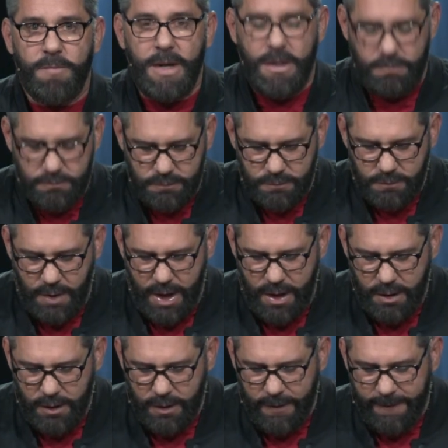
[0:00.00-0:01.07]
me? Right?
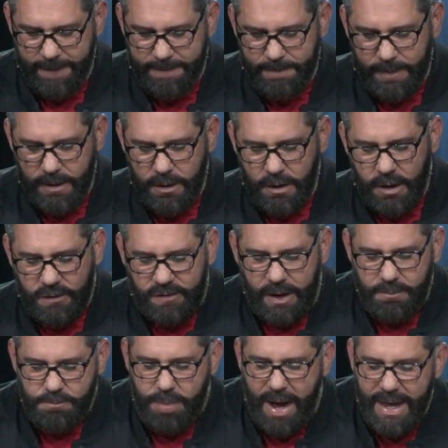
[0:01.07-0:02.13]
It's like
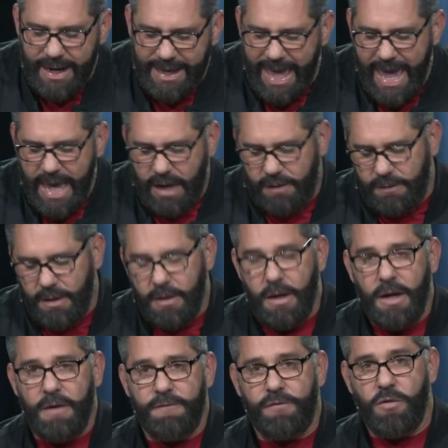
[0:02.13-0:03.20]
buying a cake
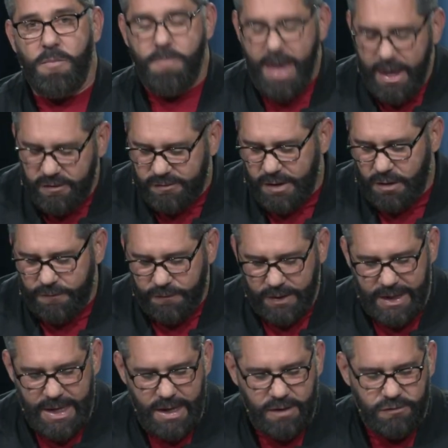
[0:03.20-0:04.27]
uh, for a bake sale for
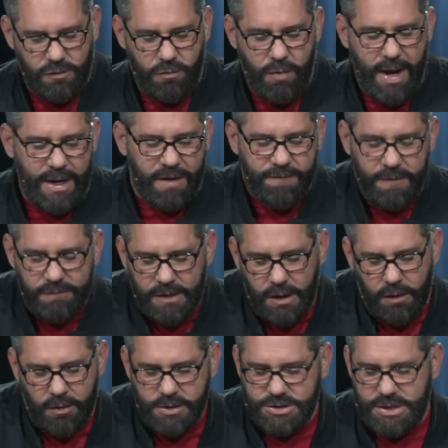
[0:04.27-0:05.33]
kids or writing a
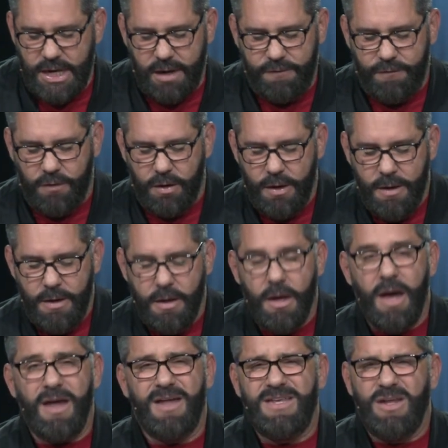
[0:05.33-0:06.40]
$50 check for,
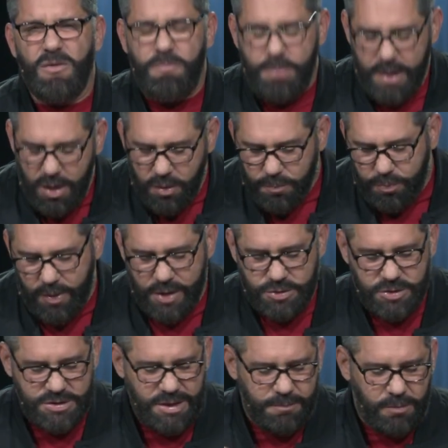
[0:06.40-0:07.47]
uh, you know, peer
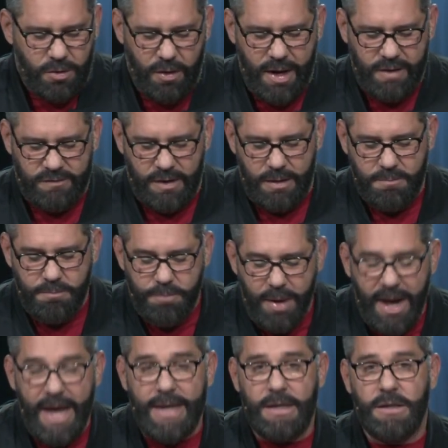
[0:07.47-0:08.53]
pressure, something crazy.
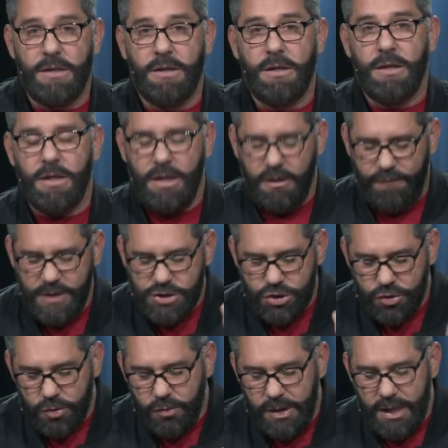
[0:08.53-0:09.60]
But if we
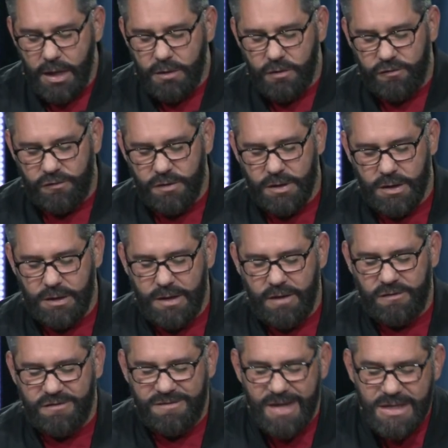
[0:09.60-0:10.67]
truly understood that
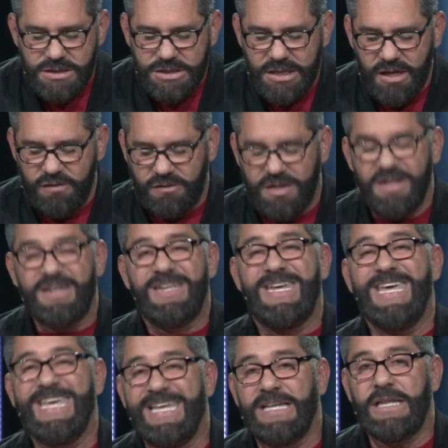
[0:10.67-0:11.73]
stinginess could
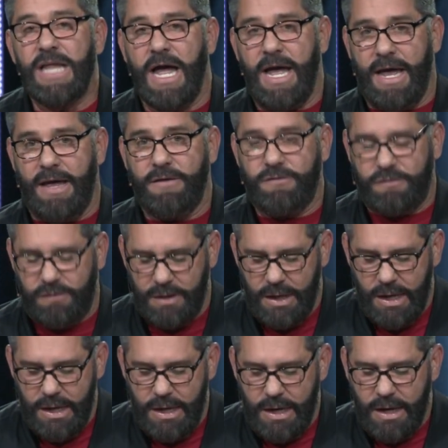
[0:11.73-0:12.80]
kill us
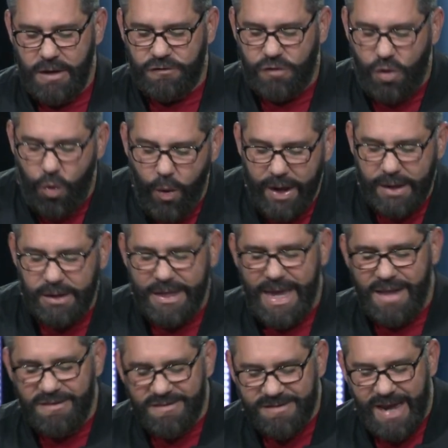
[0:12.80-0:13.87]
as quickly
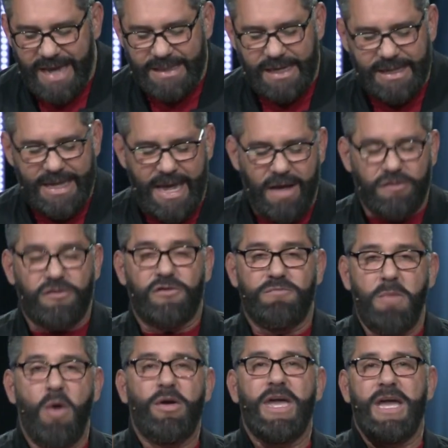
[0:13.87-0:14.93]
and silently as
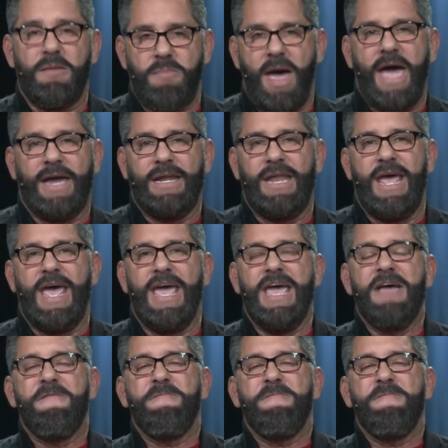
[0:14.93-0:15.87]
smoking a pack a day,